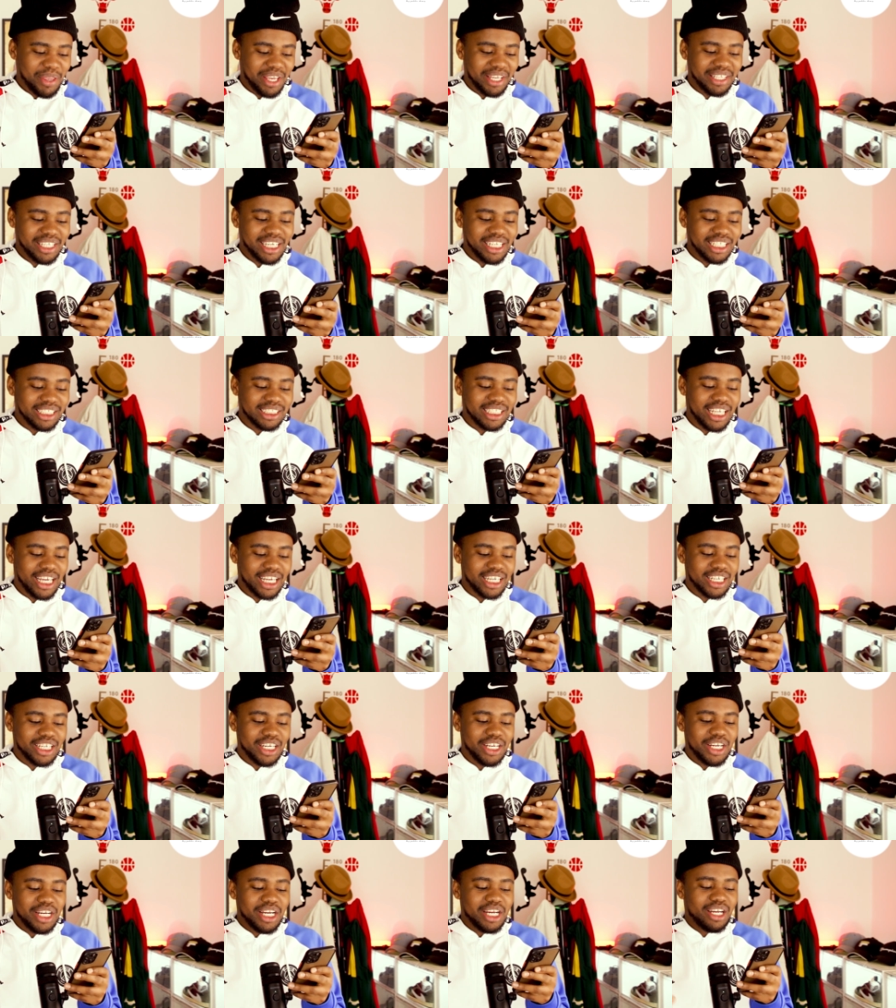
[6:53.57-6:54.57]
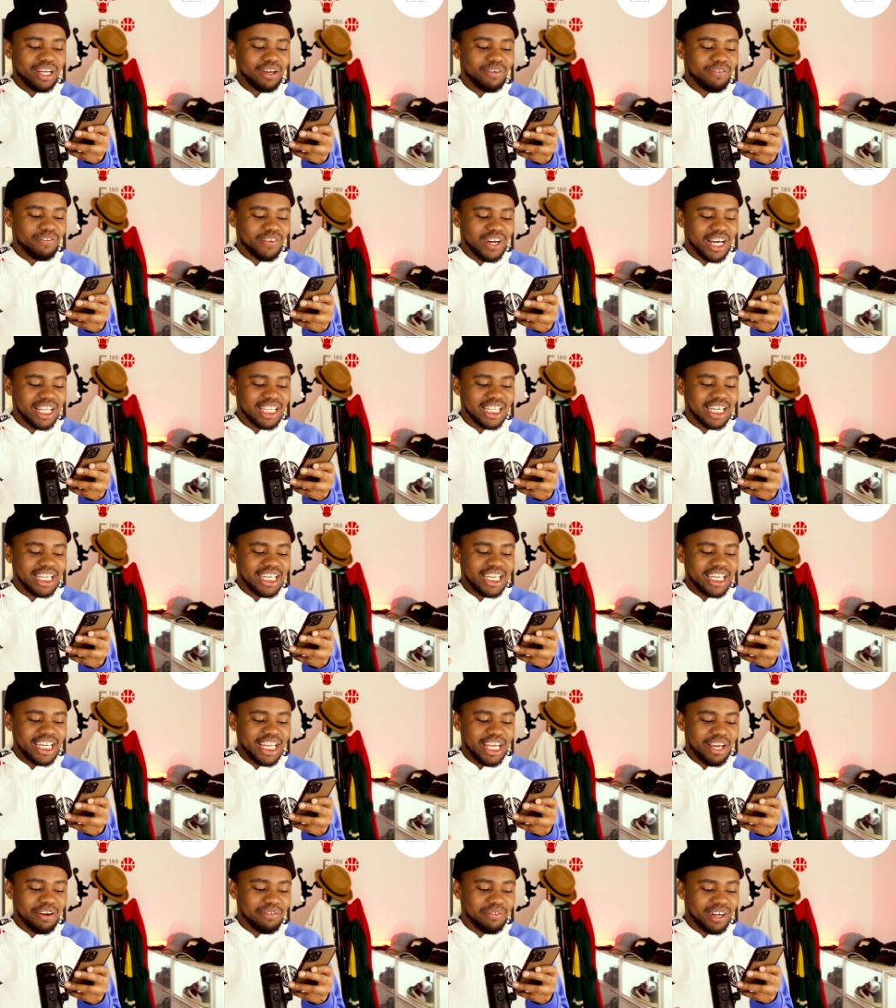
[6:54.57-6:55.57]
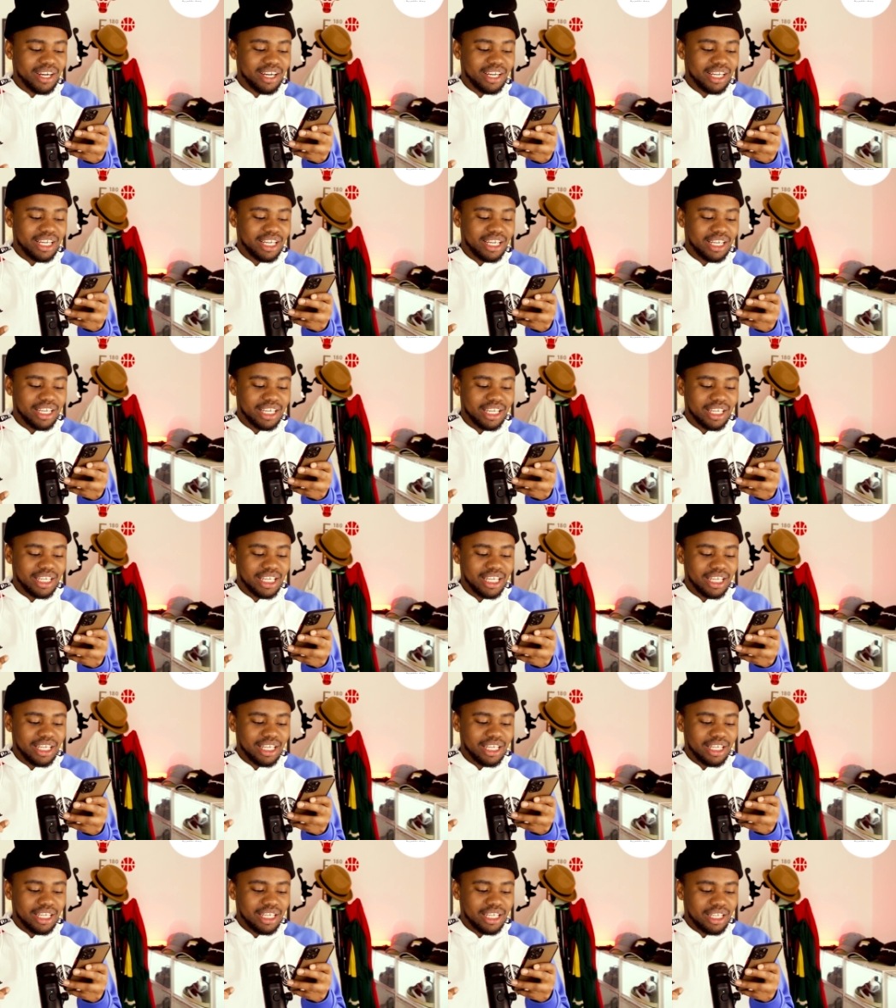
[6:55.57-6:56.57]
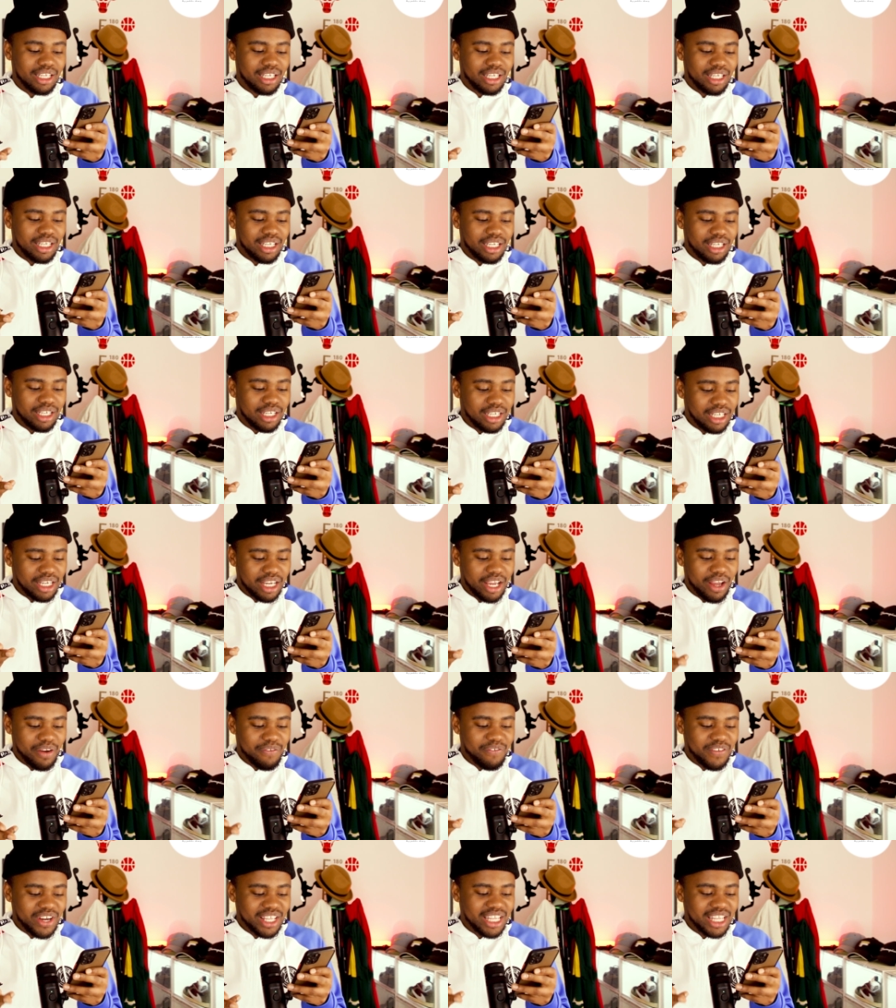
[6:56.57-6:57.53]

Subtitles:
And then he's like, her father never gave